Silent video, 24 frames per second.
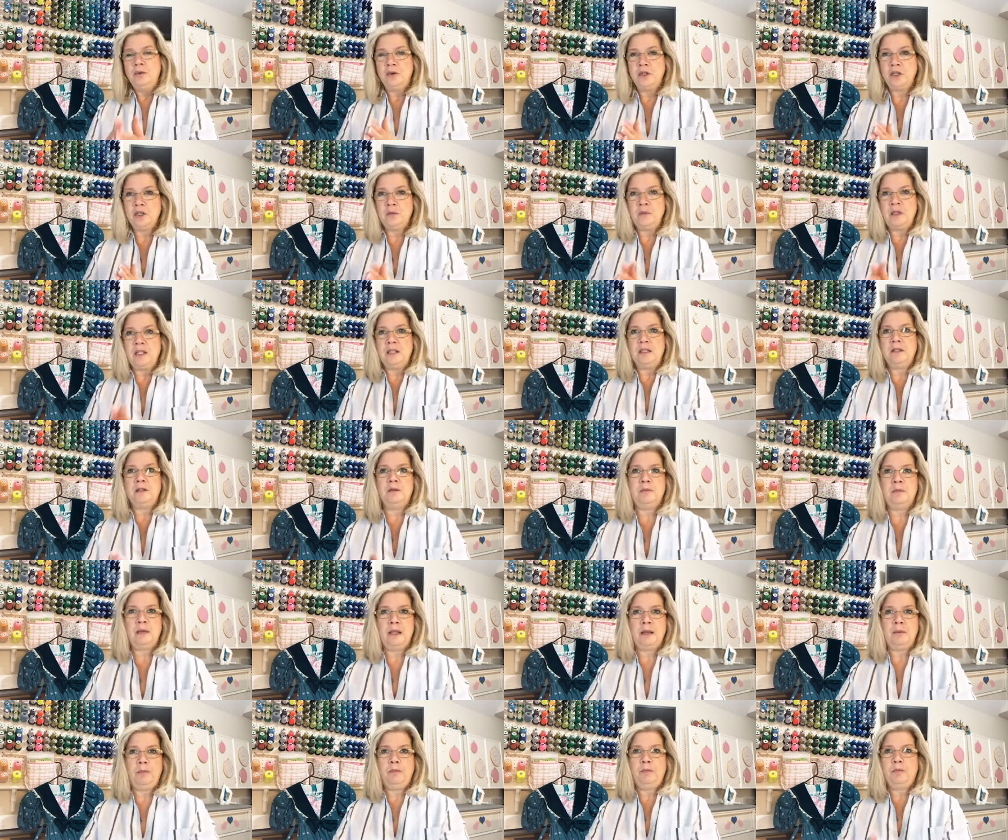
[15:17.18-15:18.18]
which means it would
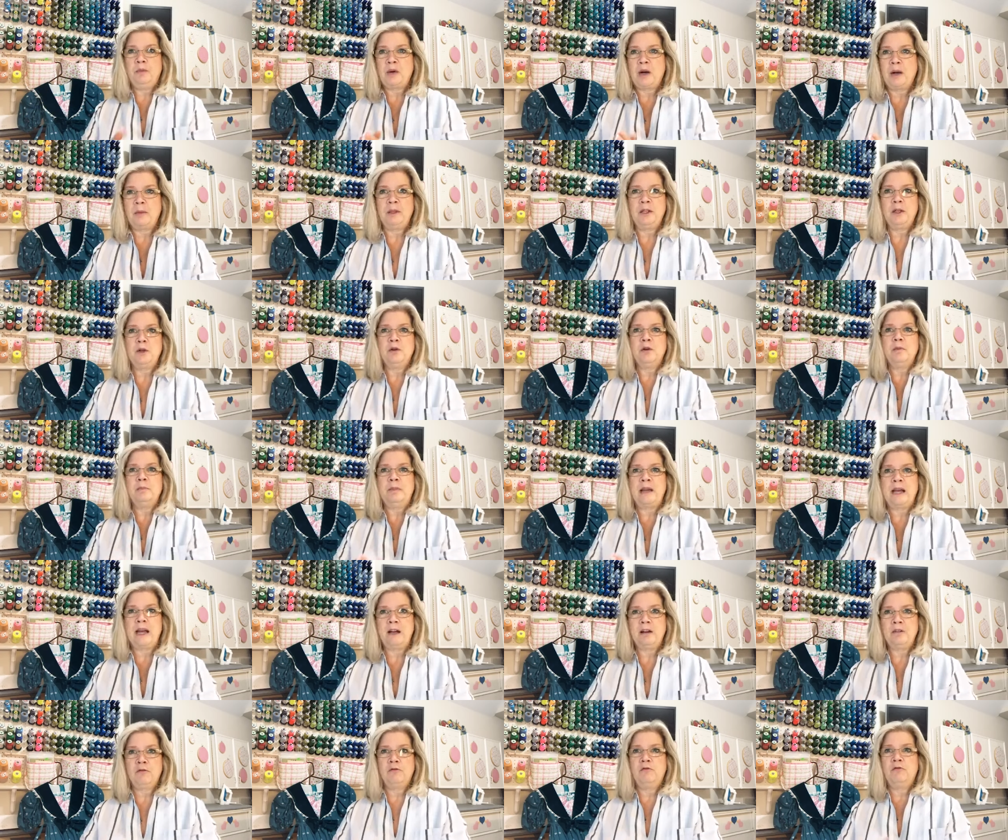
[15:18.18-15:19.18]
be probably going
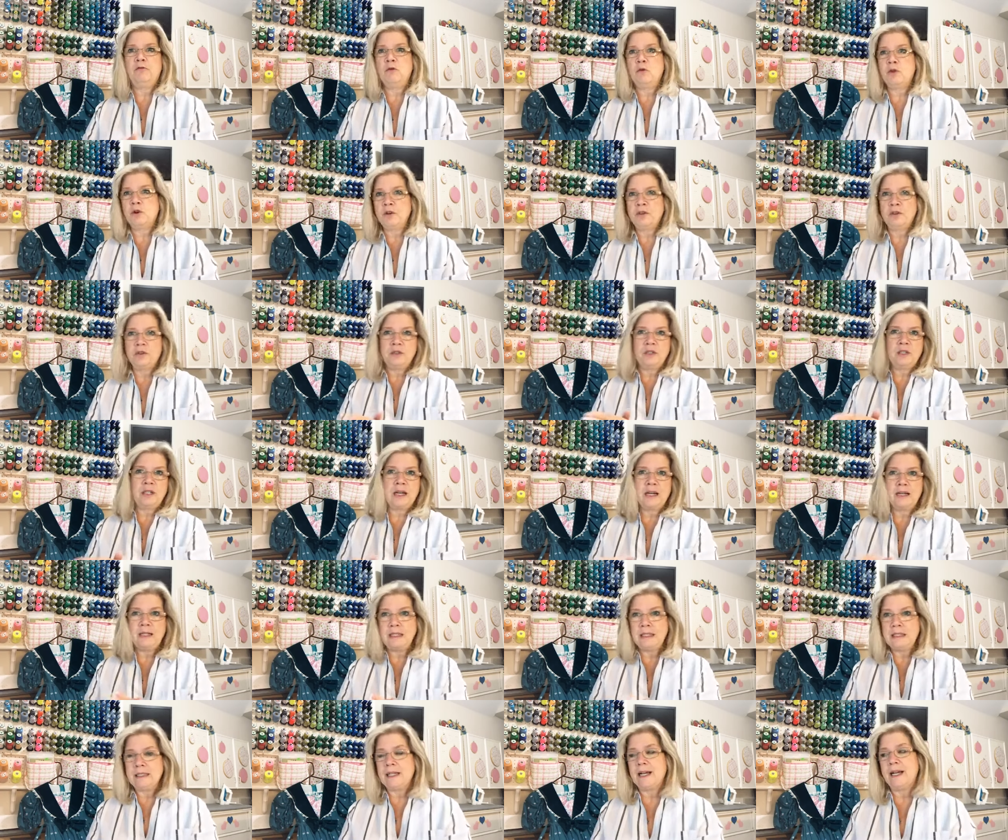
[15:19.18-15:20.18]
back or forth or
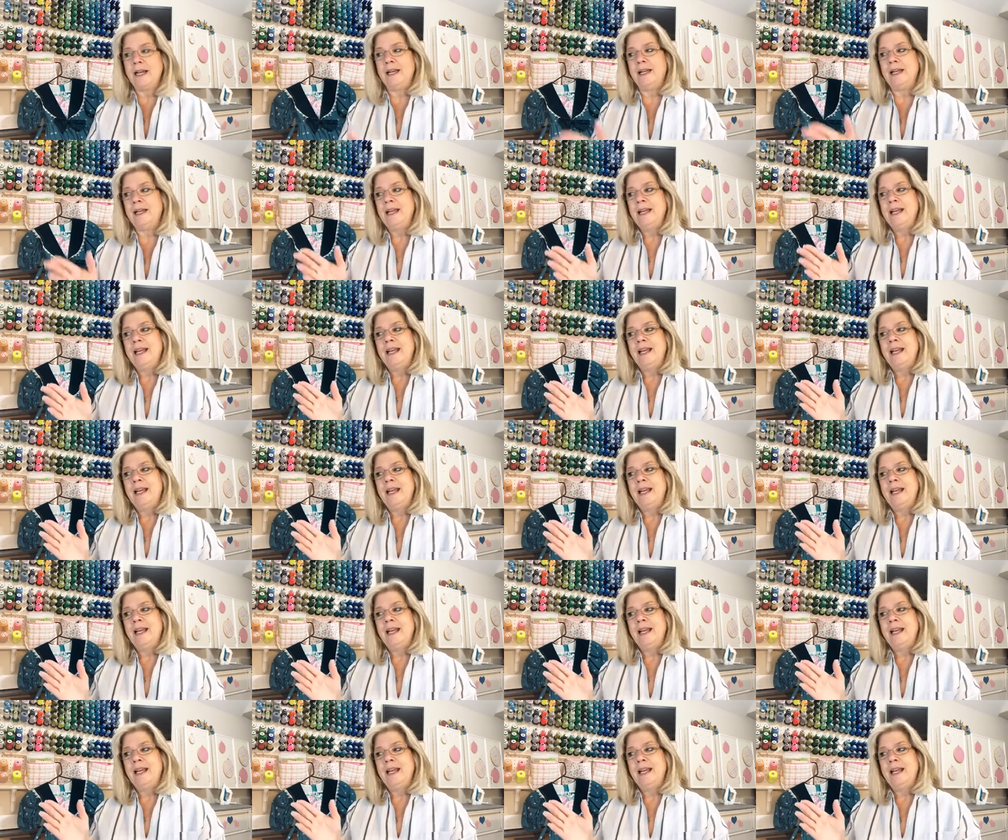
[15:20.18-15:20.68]
side to side.